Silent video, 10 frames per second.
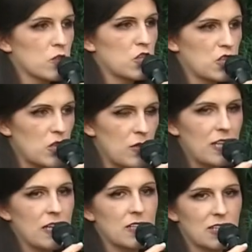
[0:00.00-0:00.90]

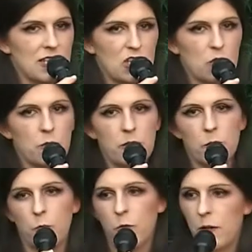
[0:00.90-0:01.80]
student constituent
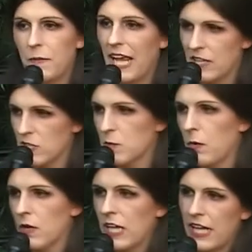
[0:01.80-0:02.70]
from Manassas
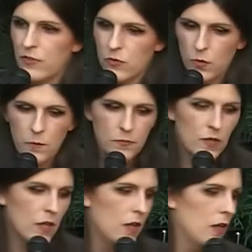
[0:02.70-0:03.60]
Park High School
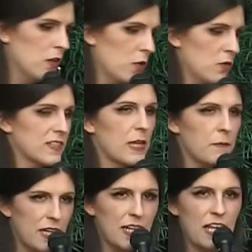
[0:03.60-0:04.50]
who sent
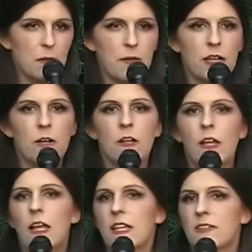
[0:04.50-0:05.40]
me an email
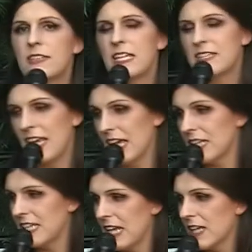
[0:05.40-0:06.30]
saying,
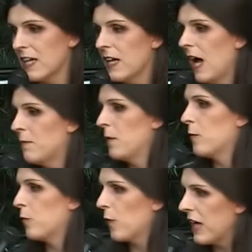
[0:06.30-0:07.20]
"Danica, I'm
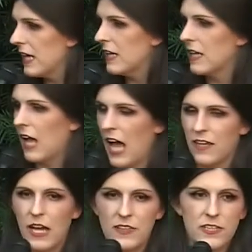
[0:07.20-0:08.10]
afraid
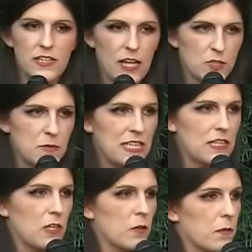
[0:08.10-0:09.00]
as an
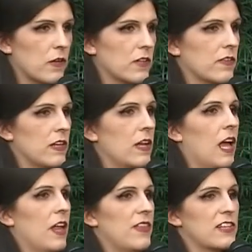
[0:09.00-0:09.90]
LGBTQ person
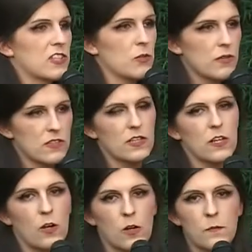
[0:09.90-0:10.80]
that someone is going
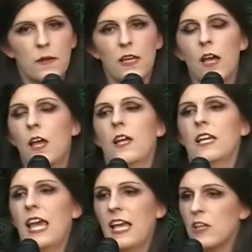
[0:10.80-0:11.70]
to hurt me.
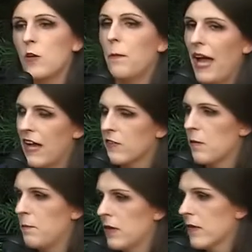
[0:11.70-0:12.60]
Can you pass a
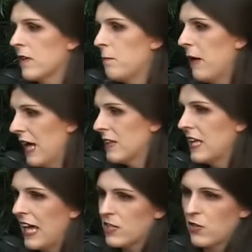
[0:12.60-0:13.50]
bill to ban the
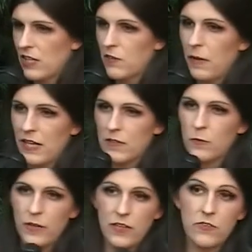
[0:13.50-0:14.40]
gay trans panic
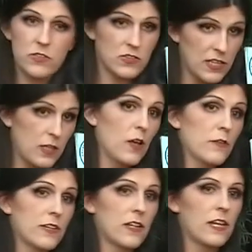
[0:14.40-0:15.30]
defense, just like you all
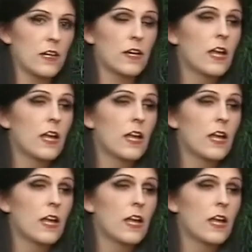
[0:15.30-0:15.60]
have done here?"